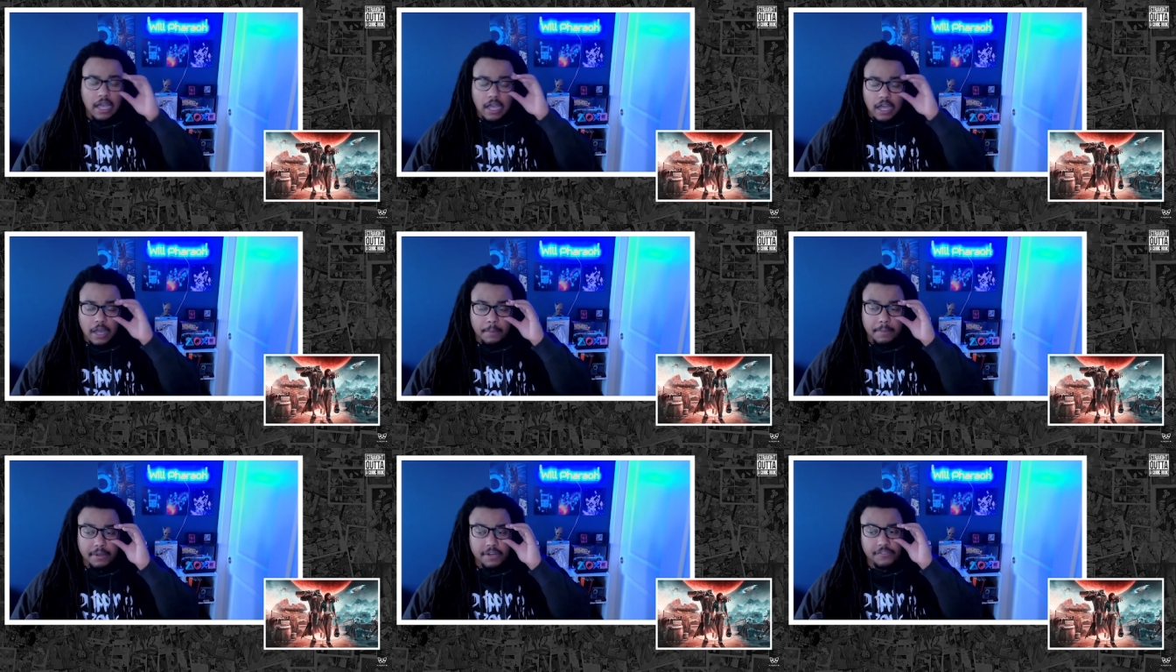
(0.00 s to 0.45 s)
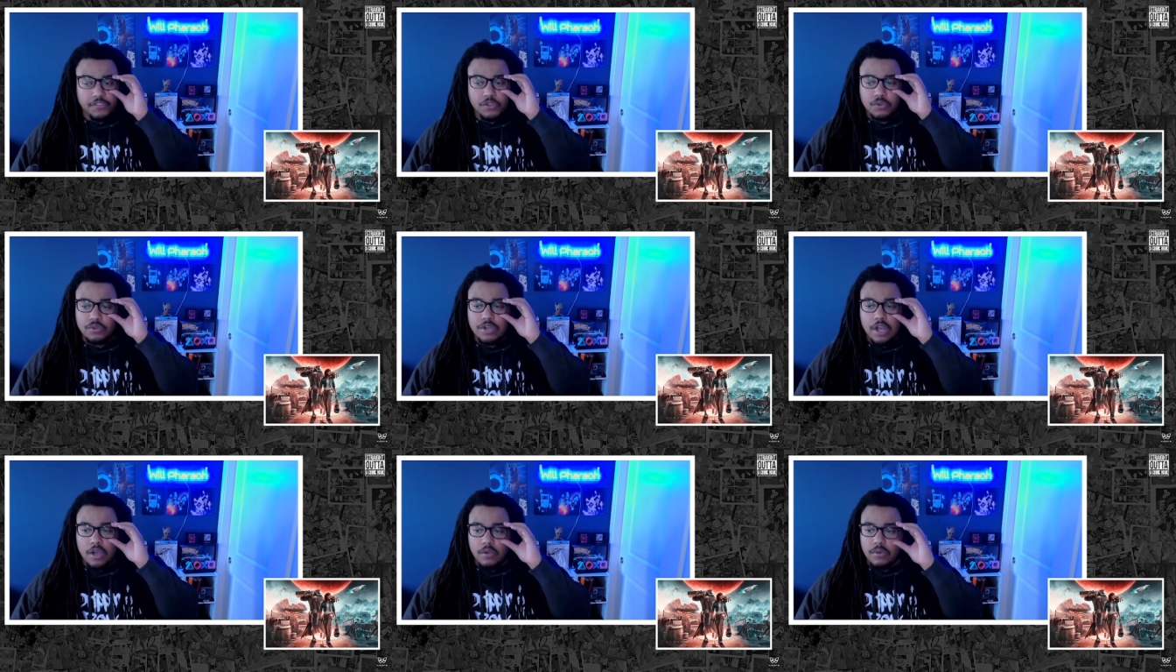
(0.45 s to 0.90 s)
But if
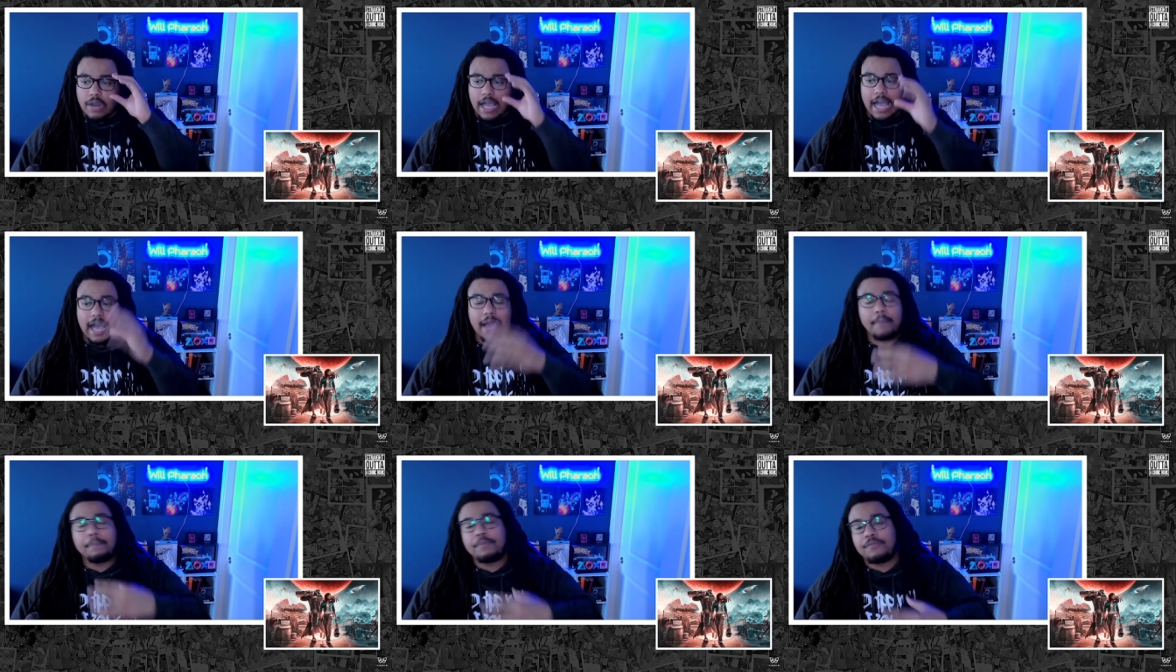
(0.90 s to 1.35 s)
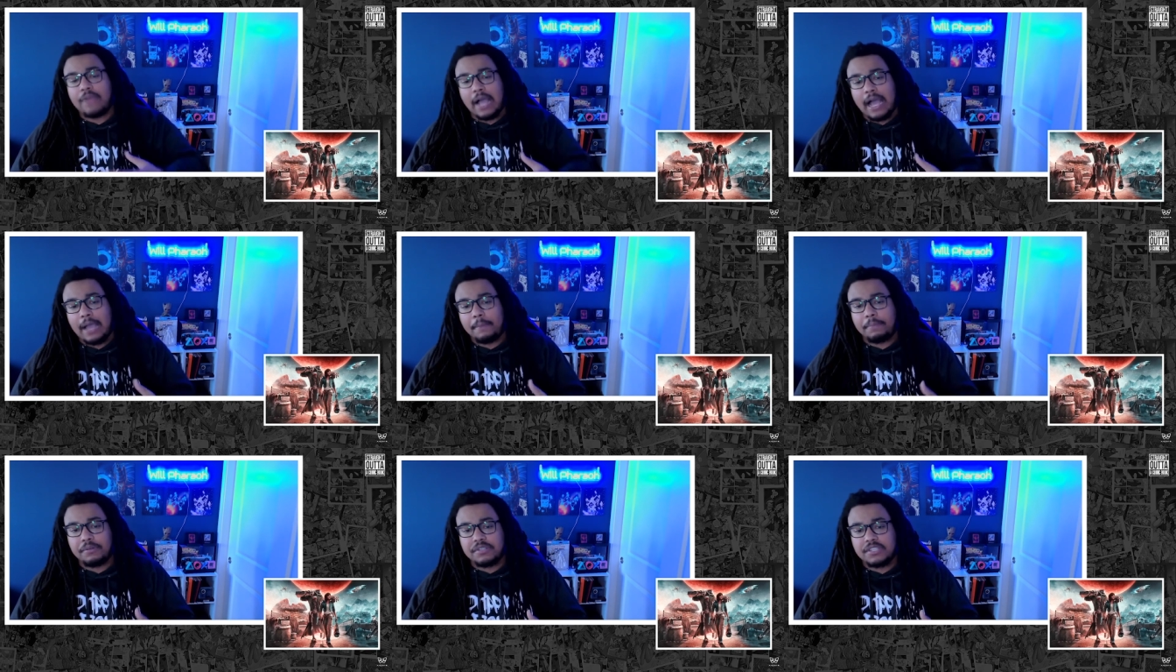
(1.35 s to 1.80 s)
you don't, I
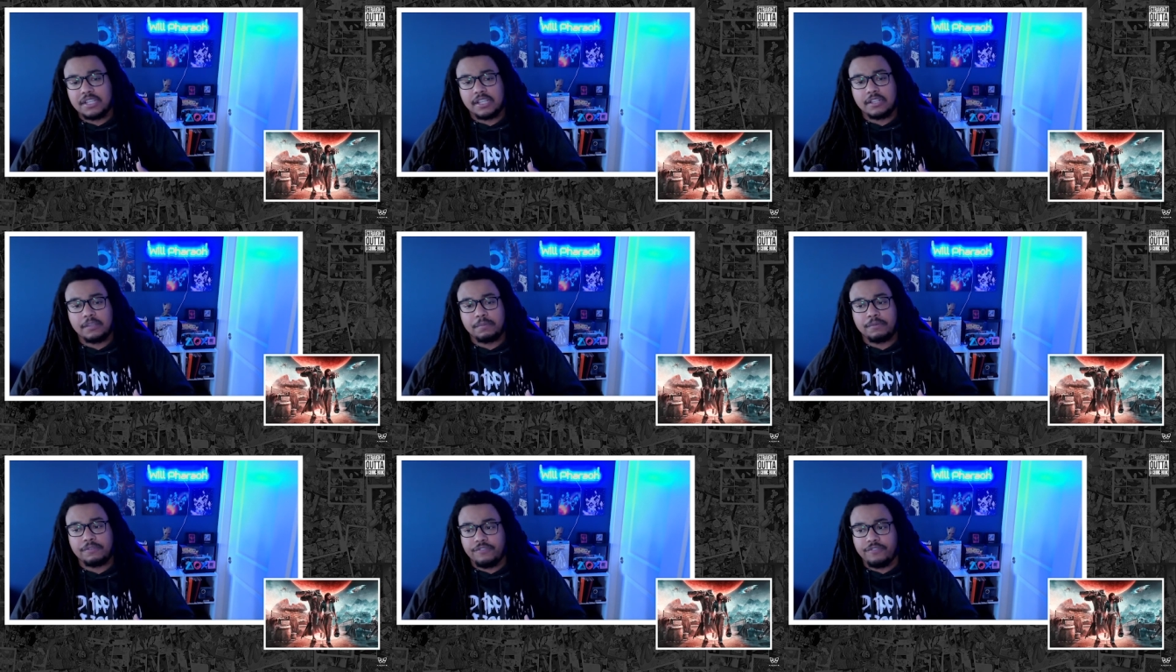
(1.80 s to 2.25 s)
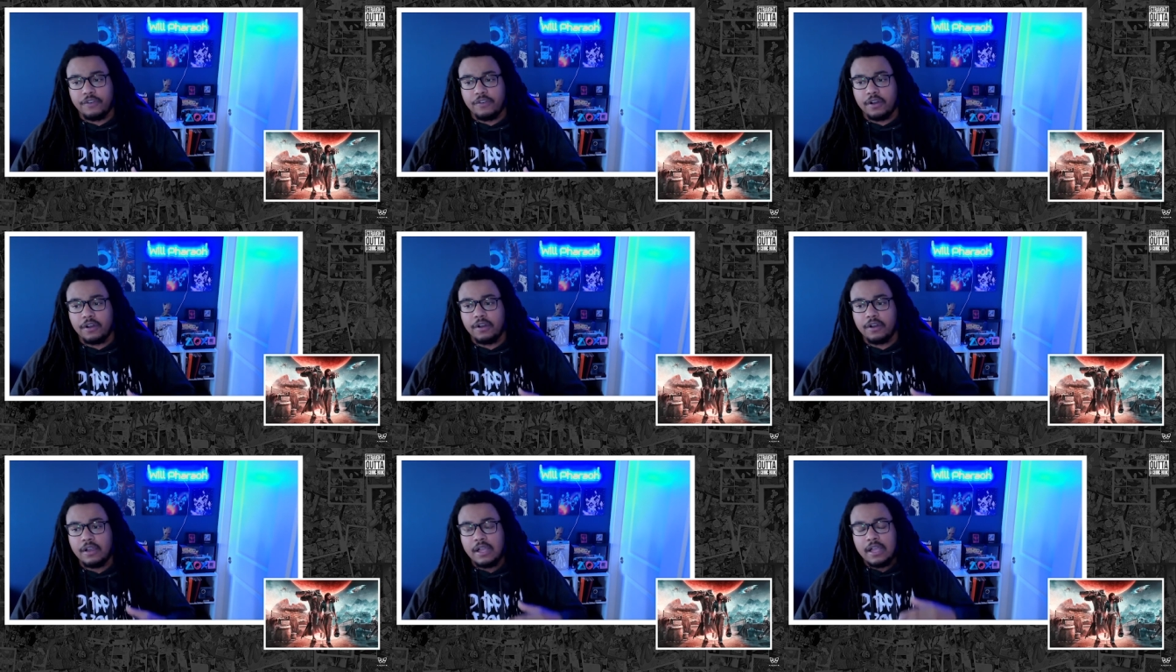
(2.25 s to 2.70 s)
particularly
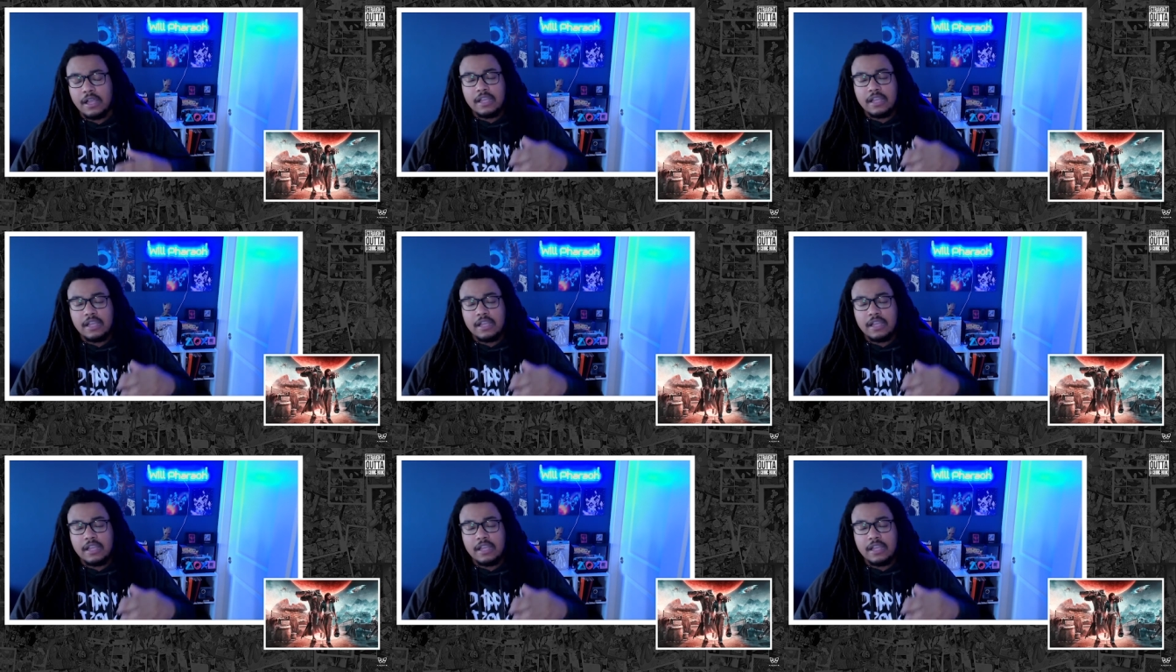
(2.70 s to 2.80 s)
prefer